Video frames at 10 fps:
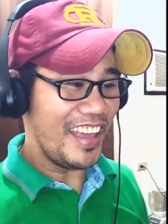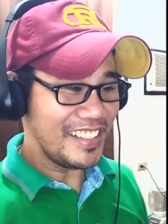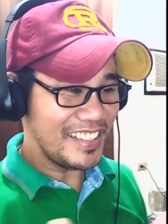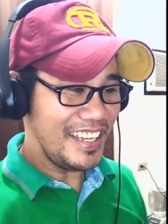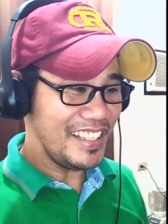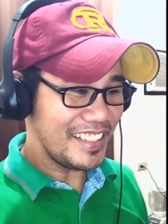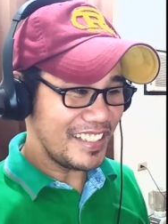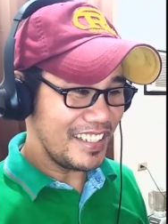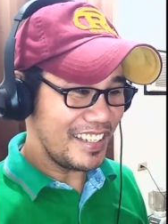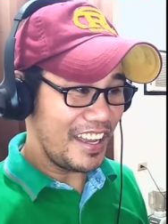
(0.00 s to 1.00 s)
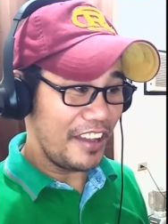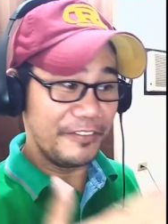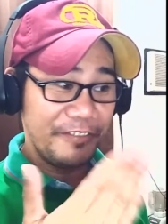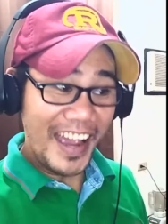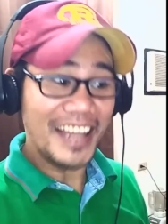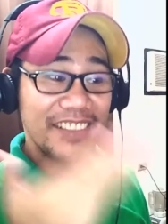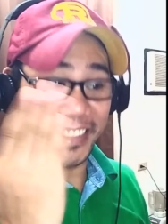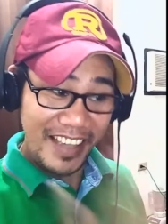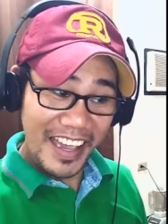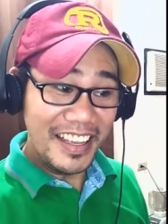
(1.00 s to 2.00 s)
that's it.
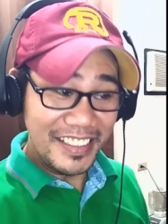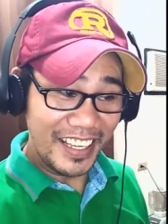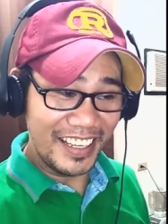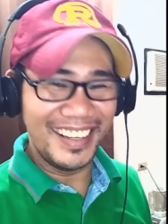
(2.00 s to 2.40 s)
That's it.